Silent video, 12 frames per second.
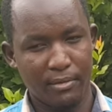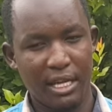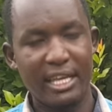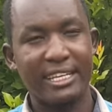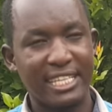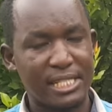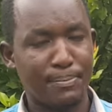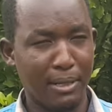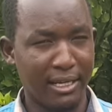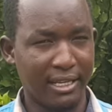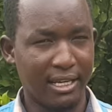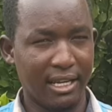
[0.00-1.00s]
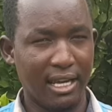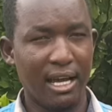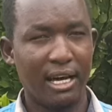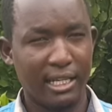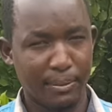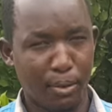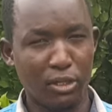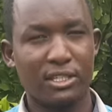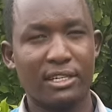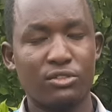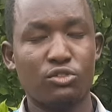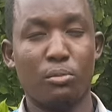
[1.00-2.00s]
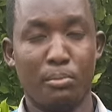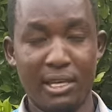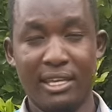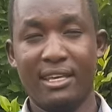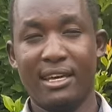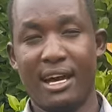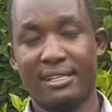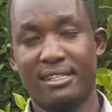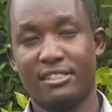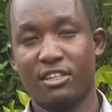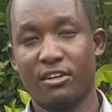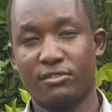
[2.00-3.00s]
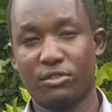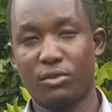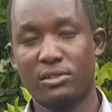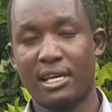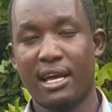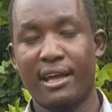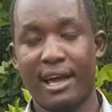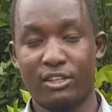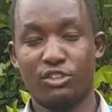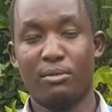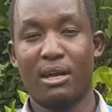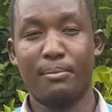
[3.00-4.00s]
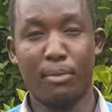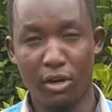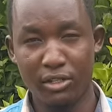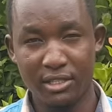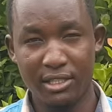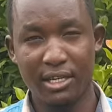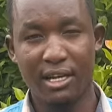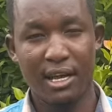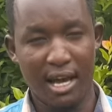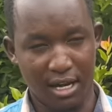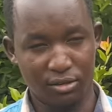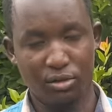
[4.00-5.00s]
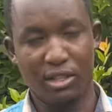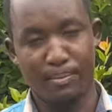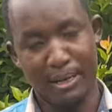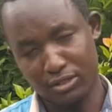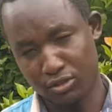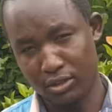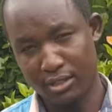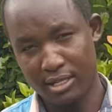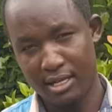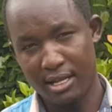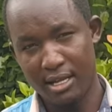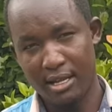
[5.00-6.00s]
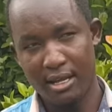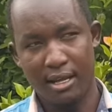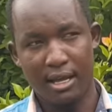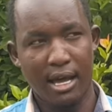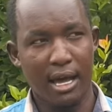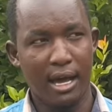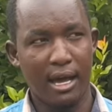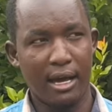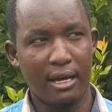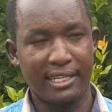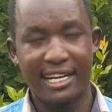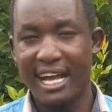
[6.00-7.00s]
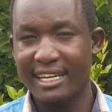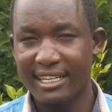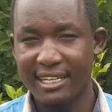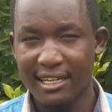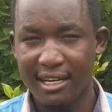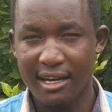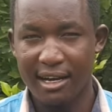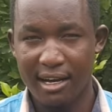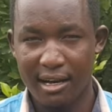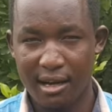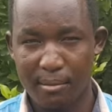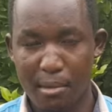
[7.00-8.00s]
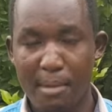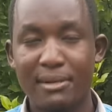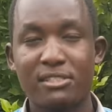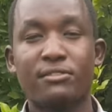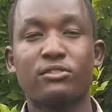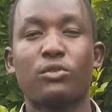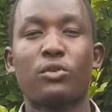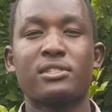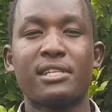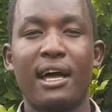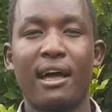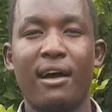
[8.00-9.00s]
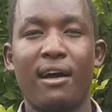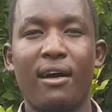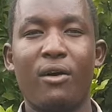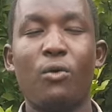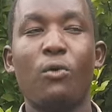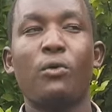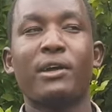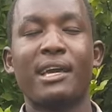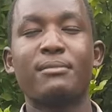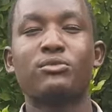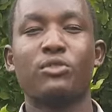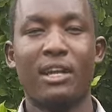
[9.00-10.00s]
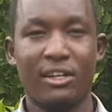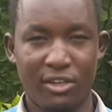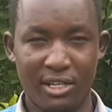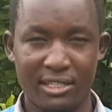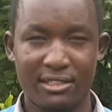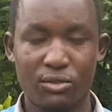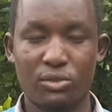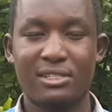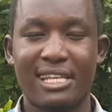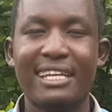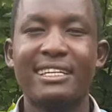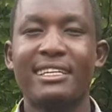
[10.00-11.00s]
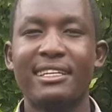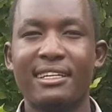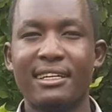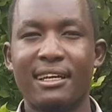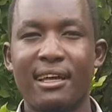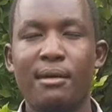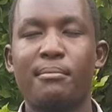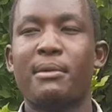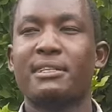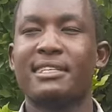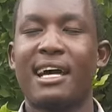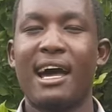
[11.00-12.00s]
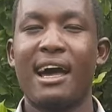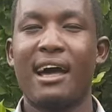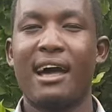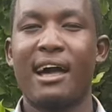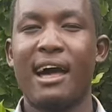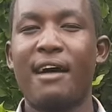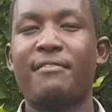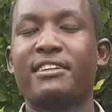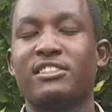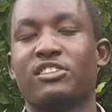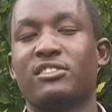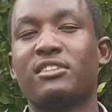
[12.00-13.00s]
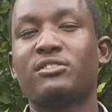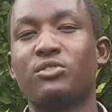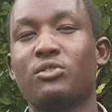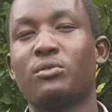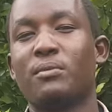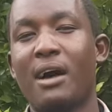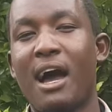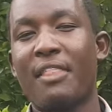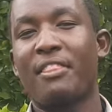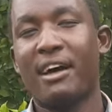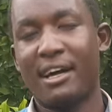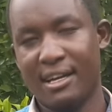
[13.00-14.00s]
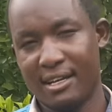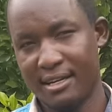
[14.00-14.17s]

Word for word: indiscipline reported to me as the chair of Tucusa and to my board and to the patron uh, regarding members of Tucusa who came to Eldoret to study but have resorted to other